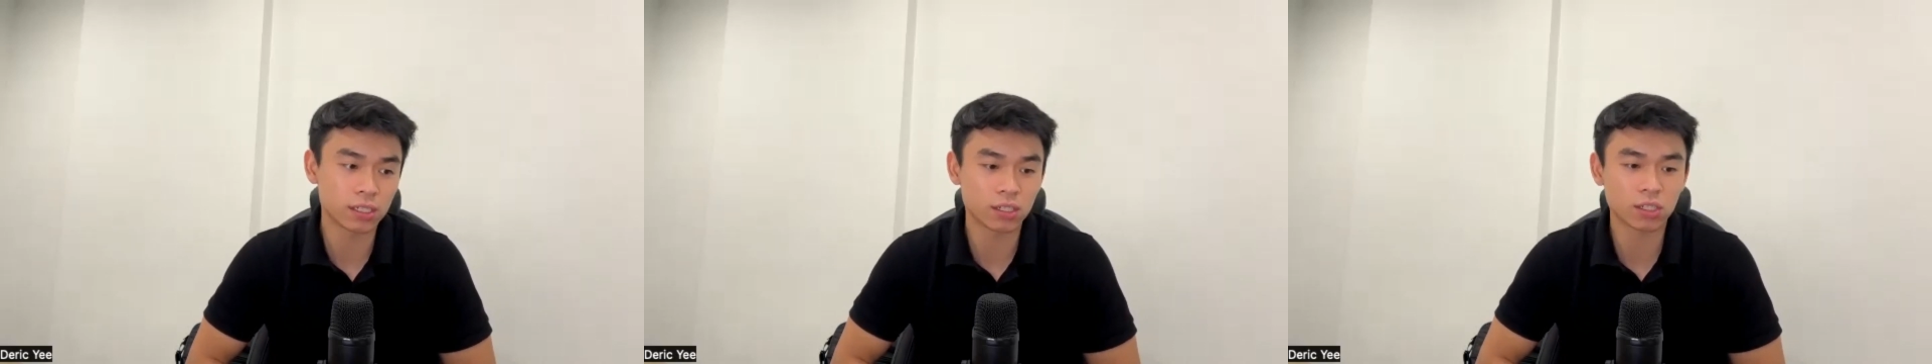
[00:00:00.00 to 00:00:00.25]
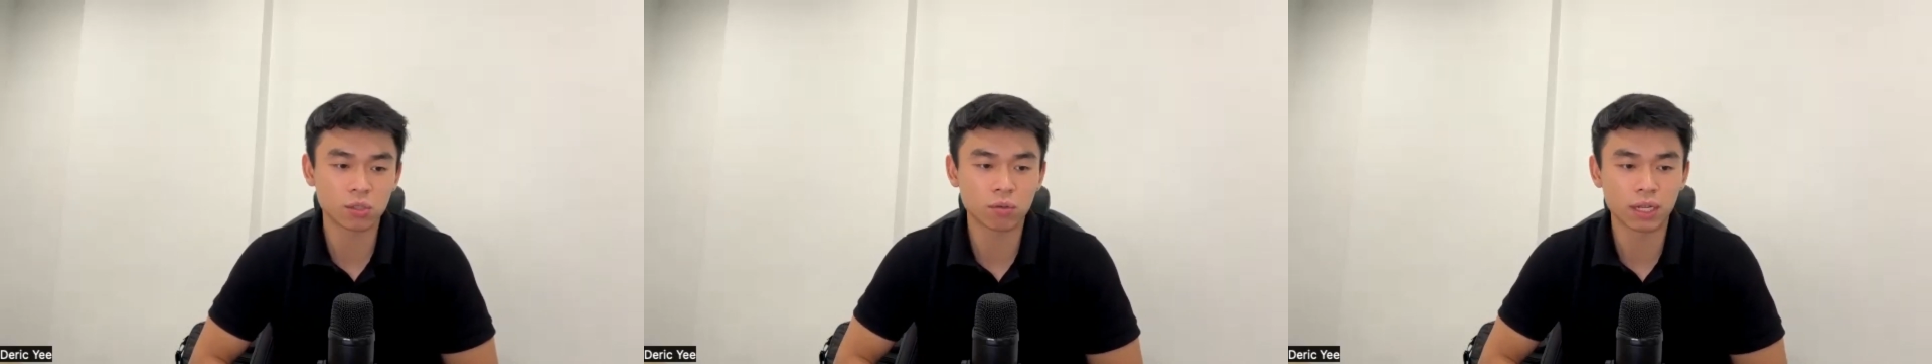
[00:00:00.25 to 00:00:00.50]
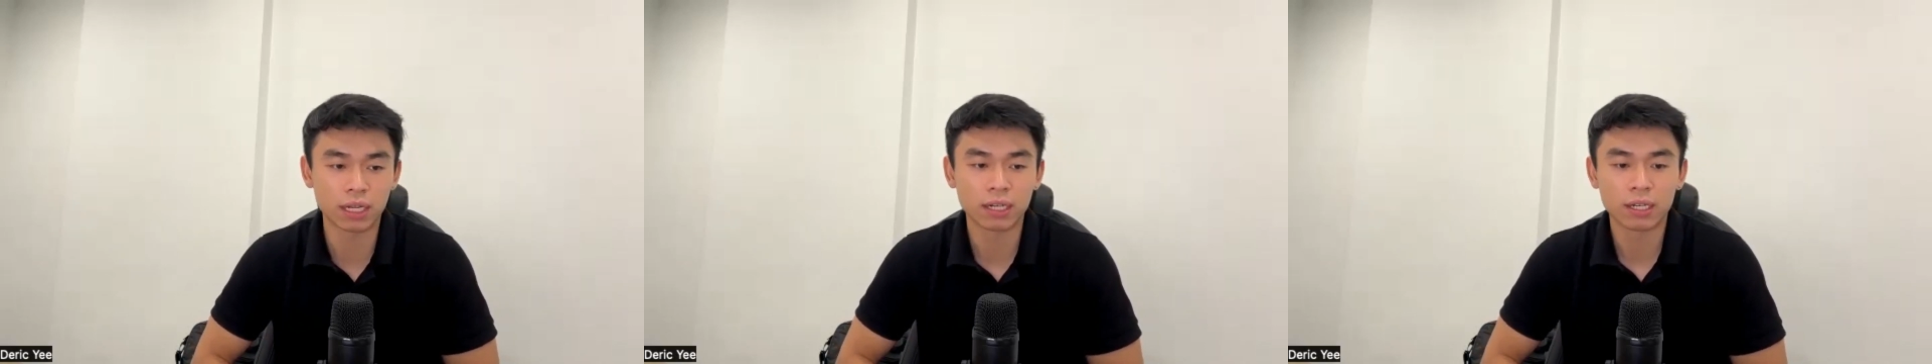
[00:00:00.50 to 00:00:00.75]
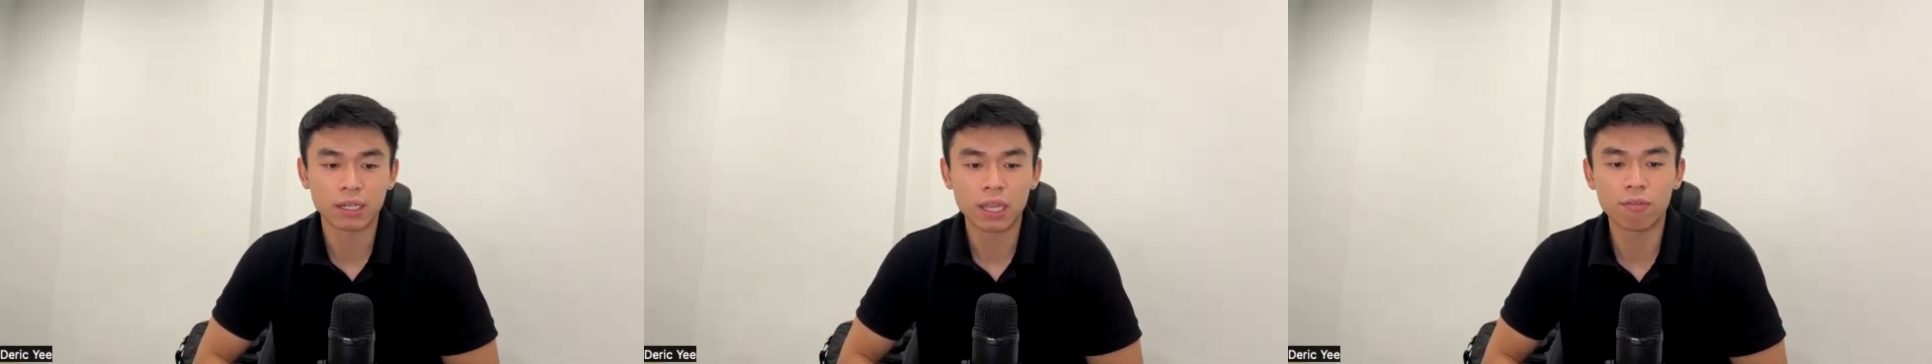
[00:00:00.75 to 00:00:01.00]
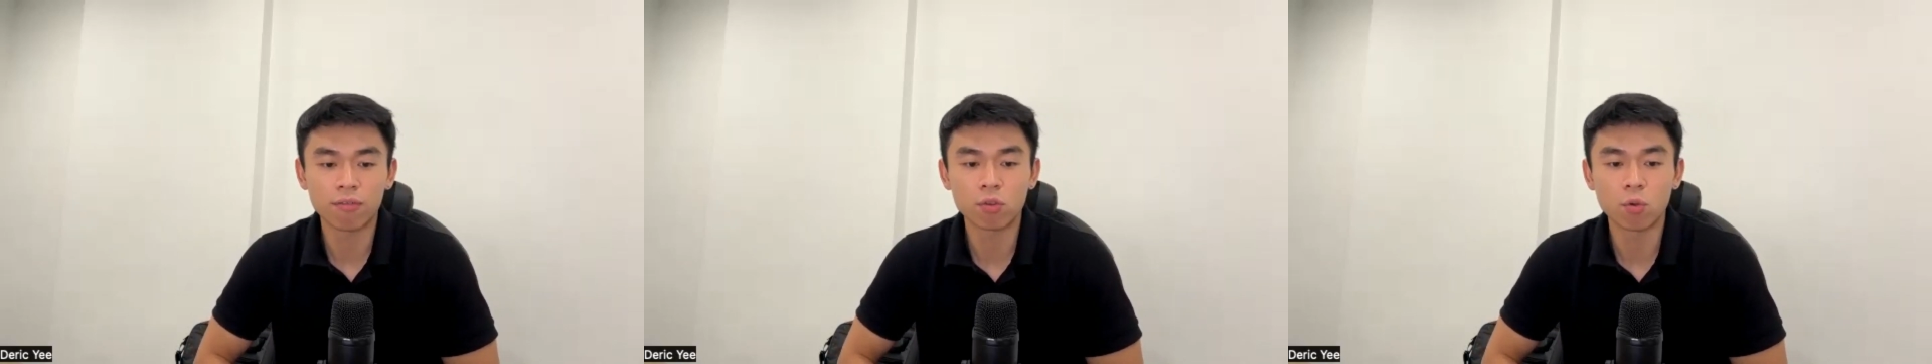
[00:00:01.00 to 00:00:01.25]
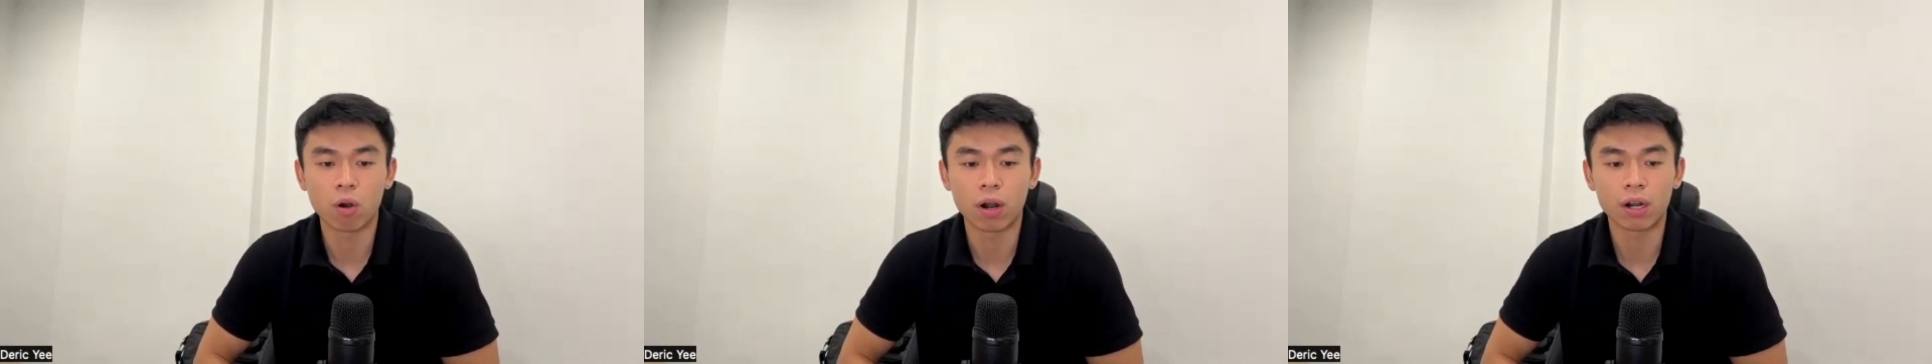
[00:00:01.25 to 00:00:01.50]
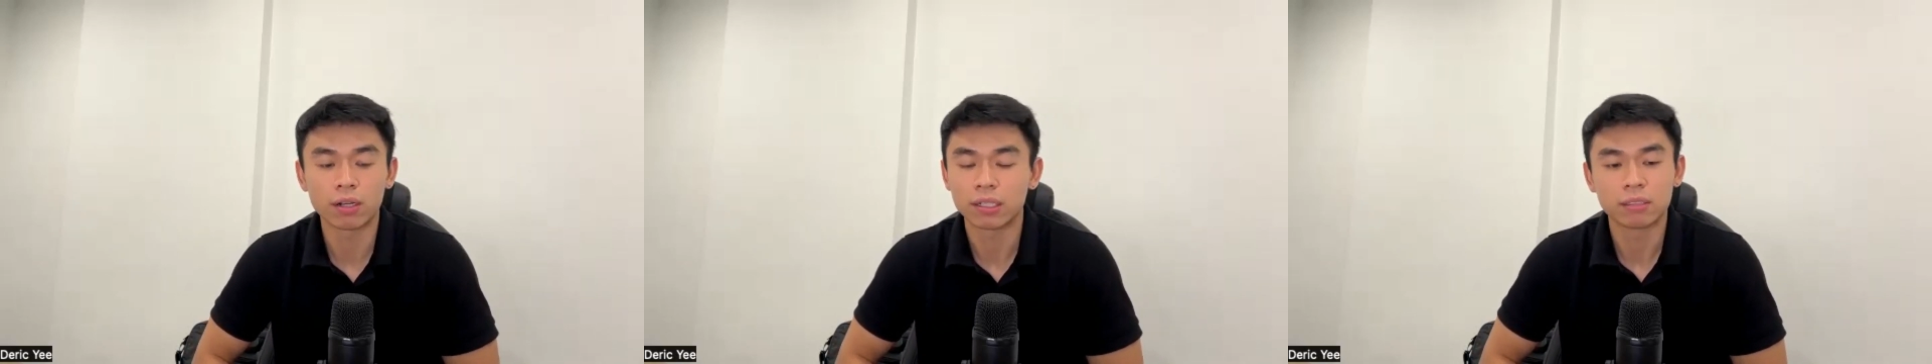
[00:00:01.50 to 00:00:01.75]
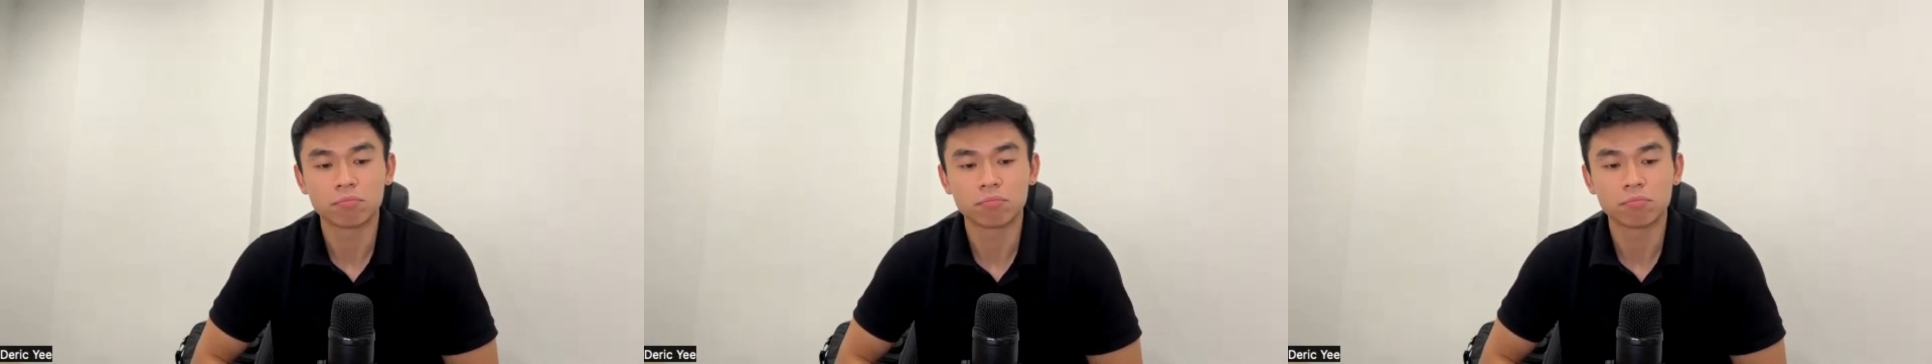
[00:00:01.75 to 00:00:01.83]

just know that if you are